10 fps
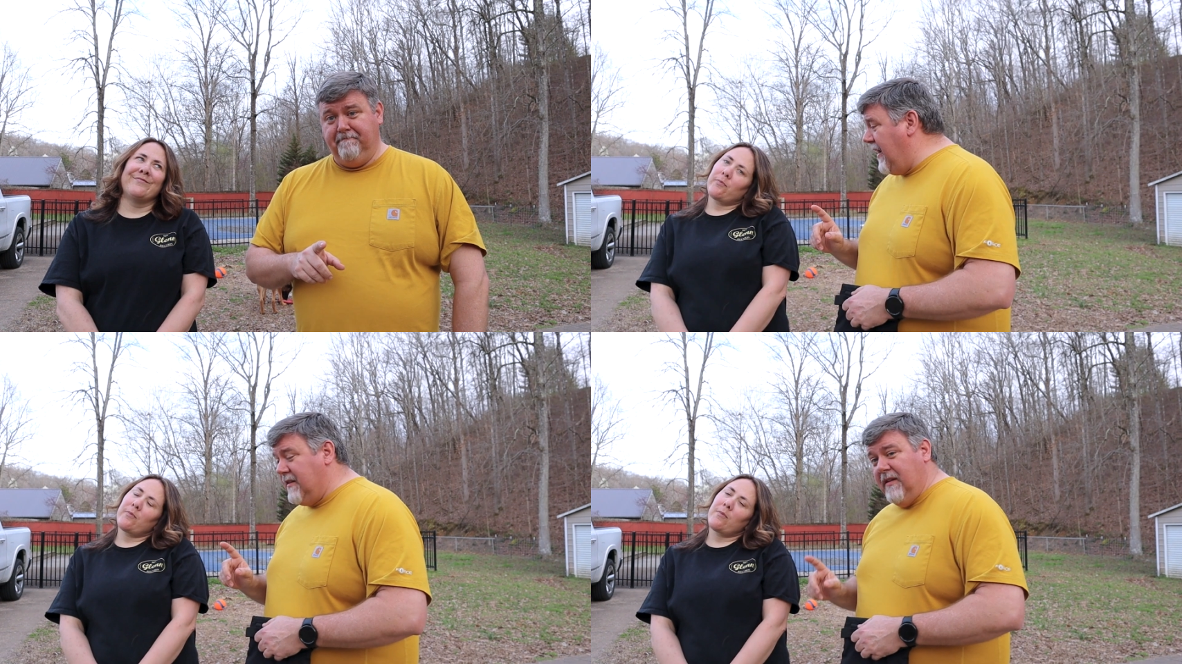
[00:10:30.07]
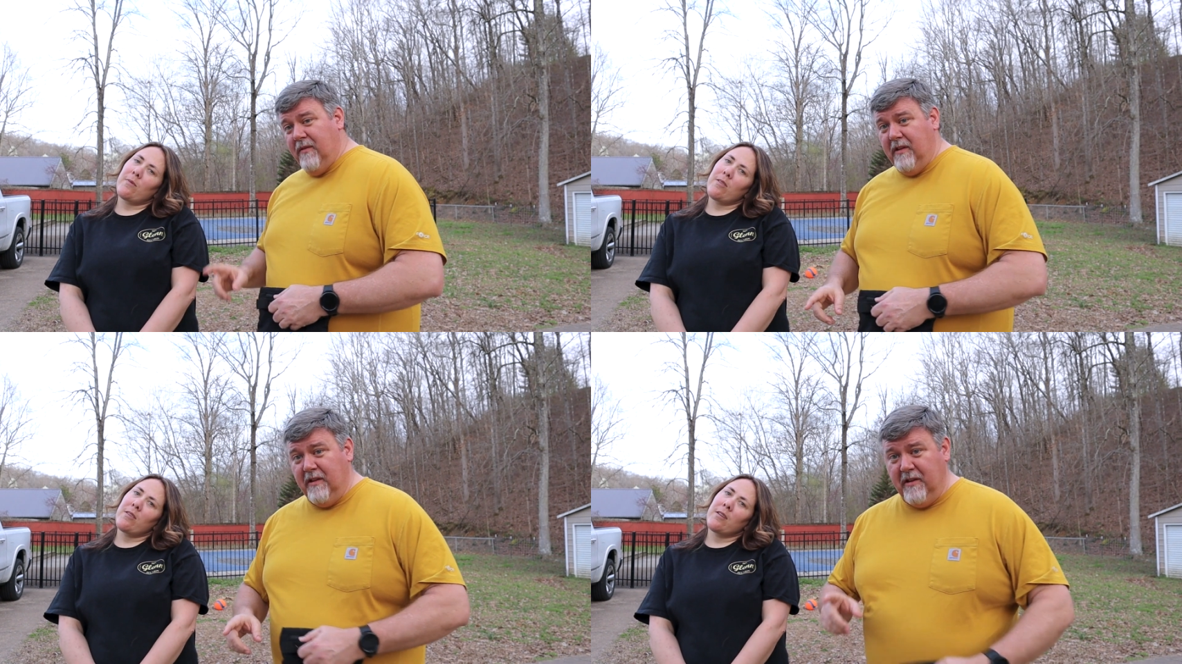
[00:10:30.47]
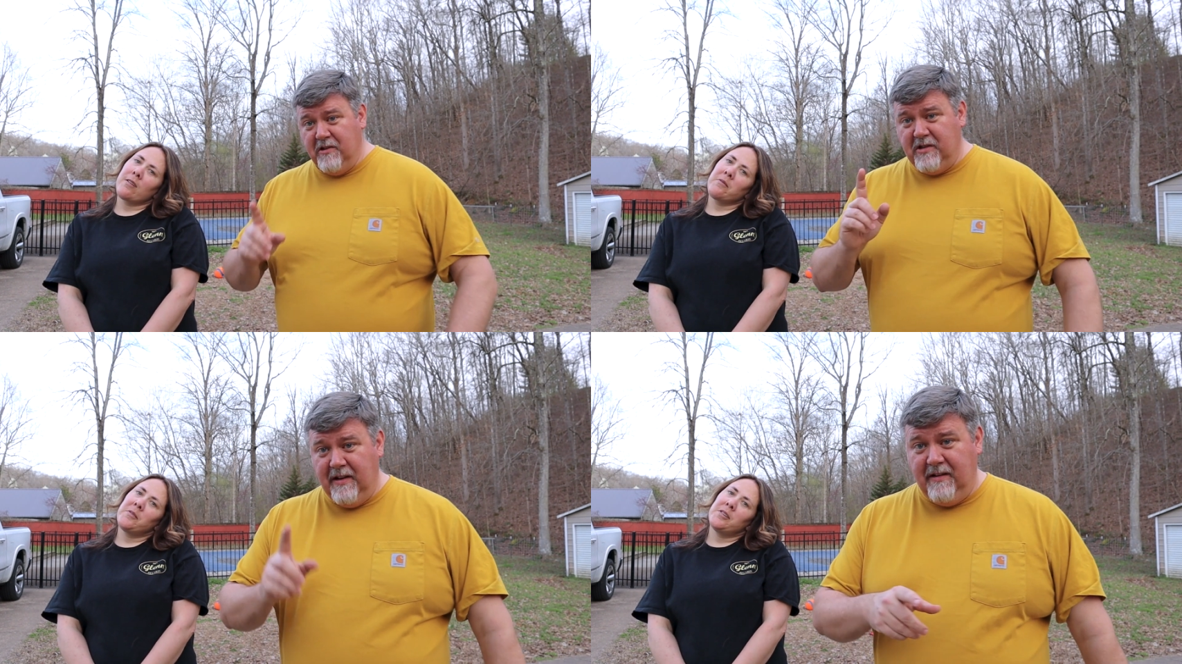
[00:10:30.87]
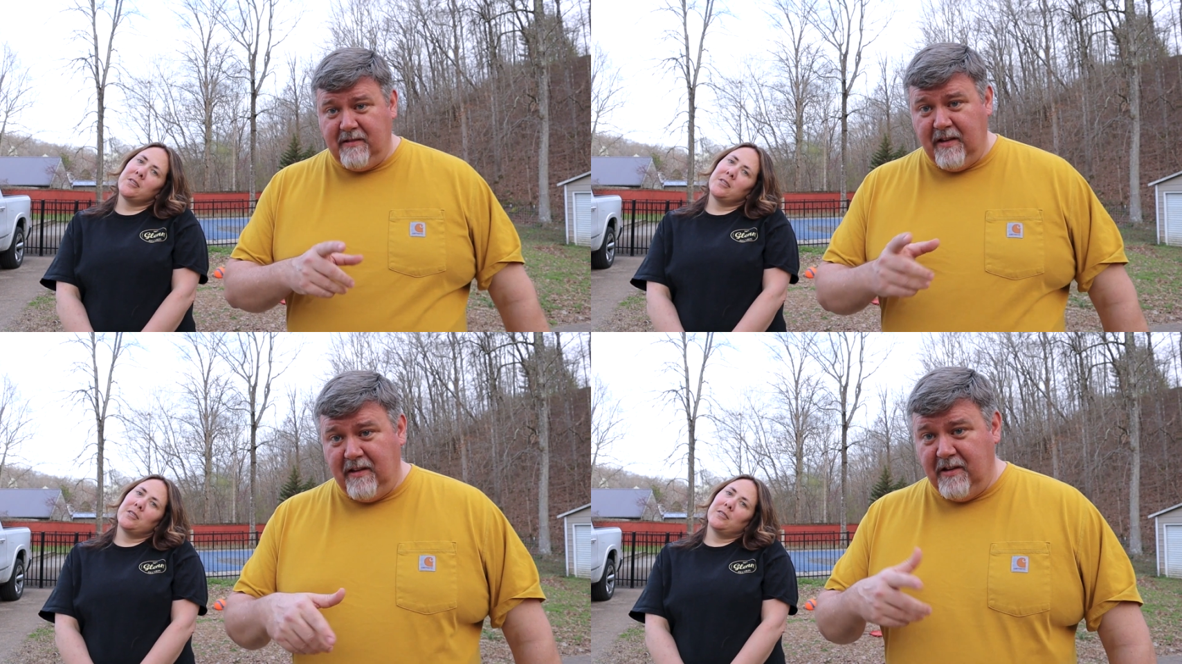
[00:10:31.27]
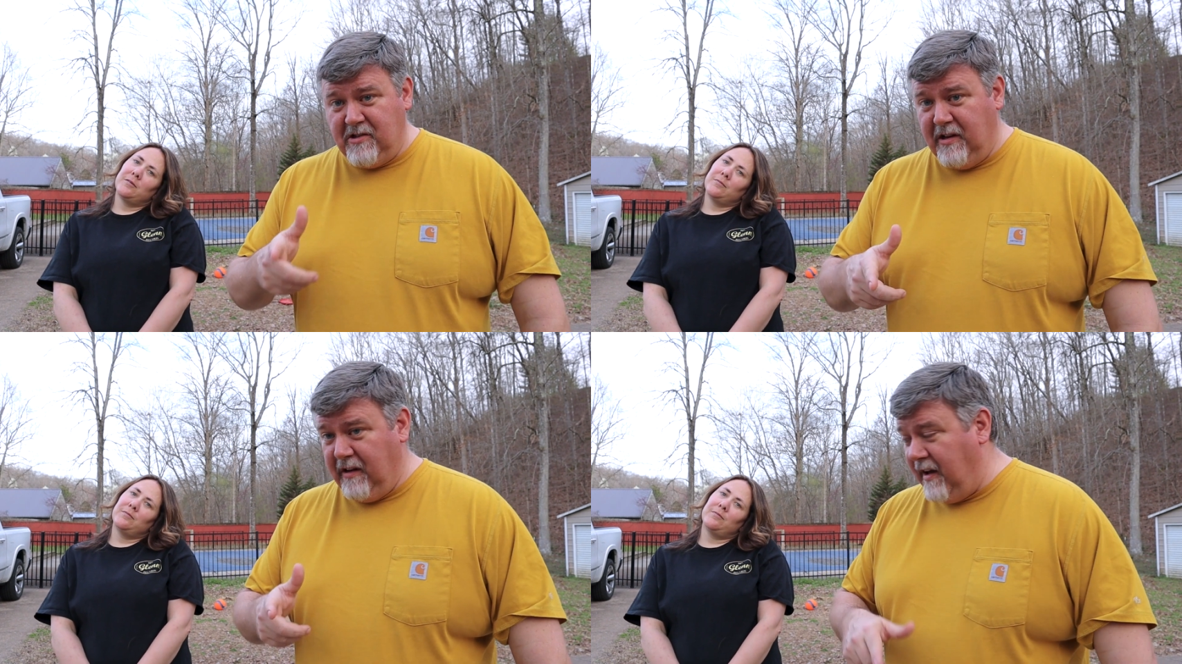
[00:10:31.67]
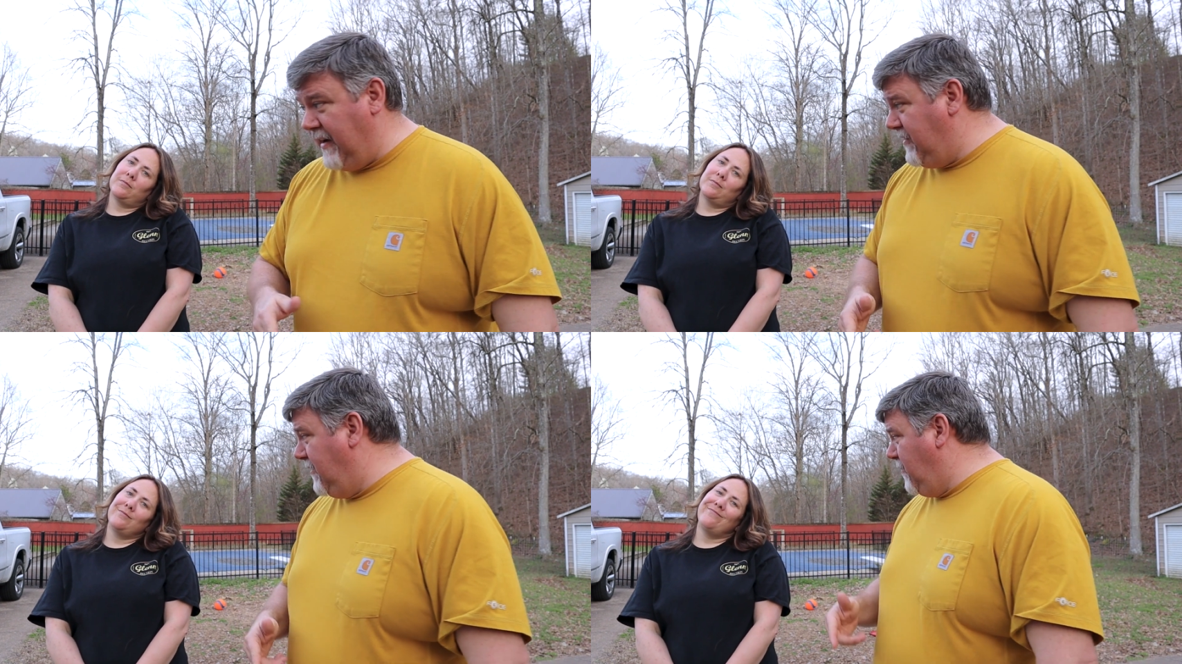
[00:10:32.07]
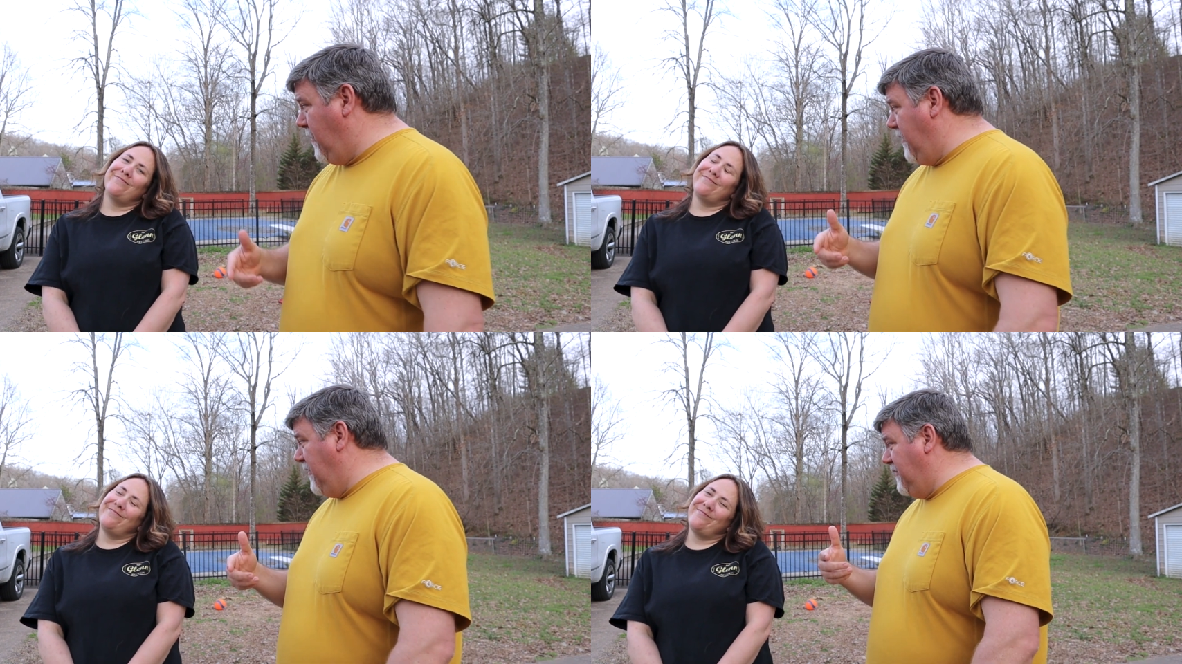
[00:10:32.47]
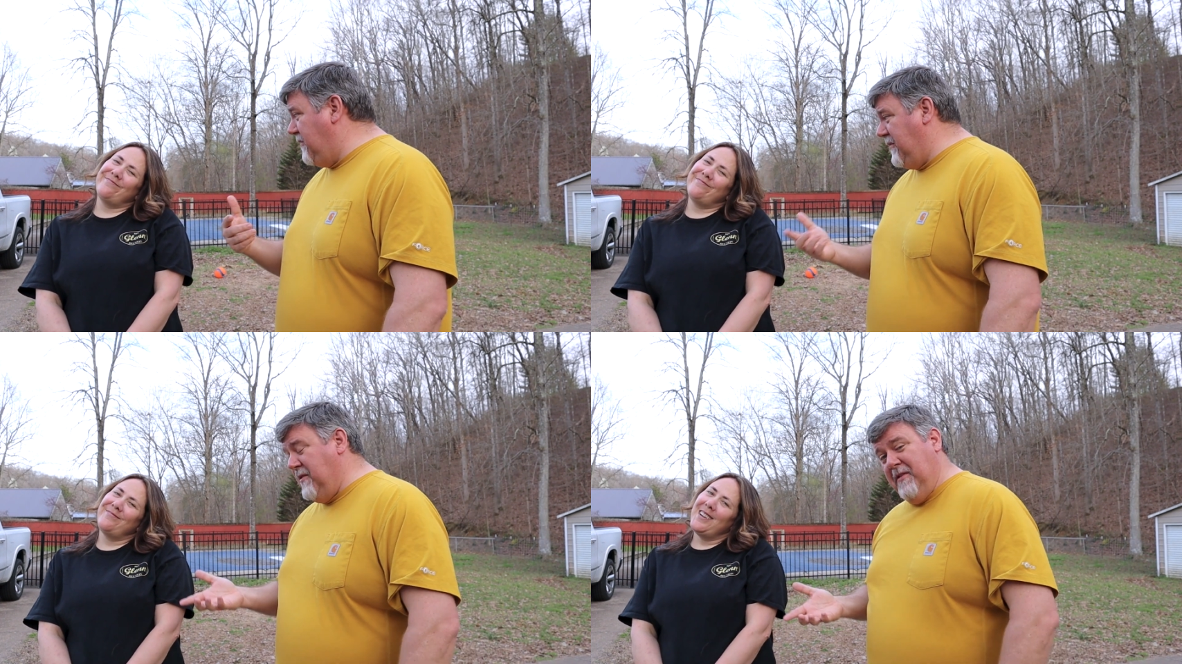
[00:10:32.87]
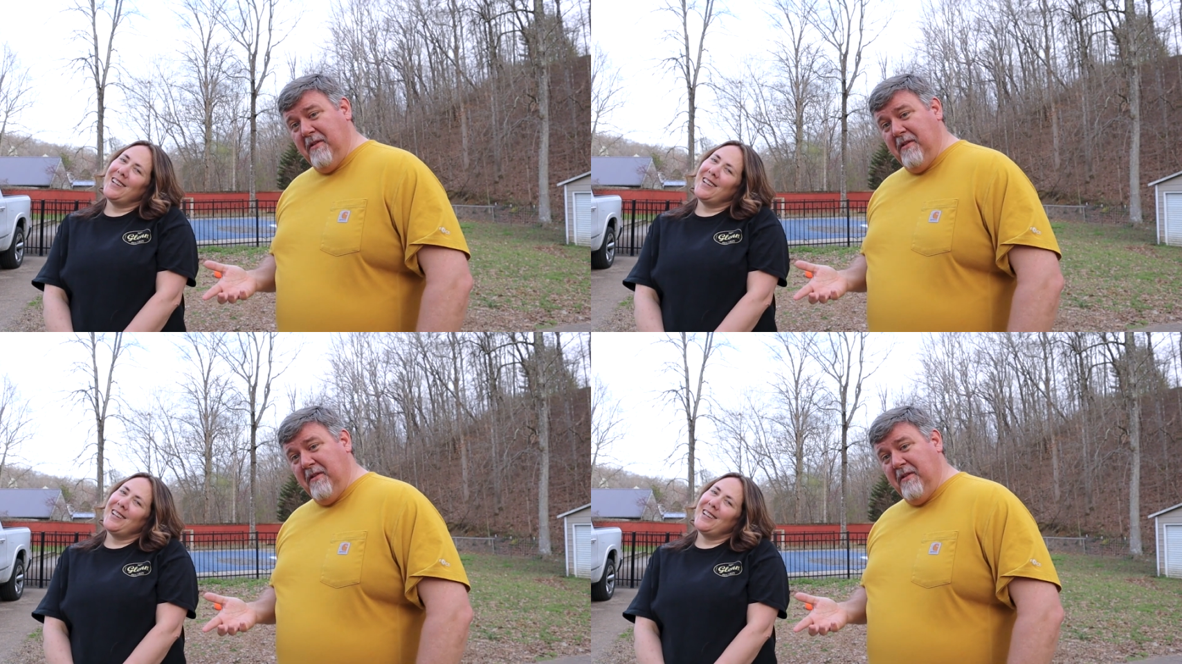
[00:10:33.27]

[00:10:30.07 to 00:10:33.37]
Speaker 1: Activity that she said that she liked mm-hmm. was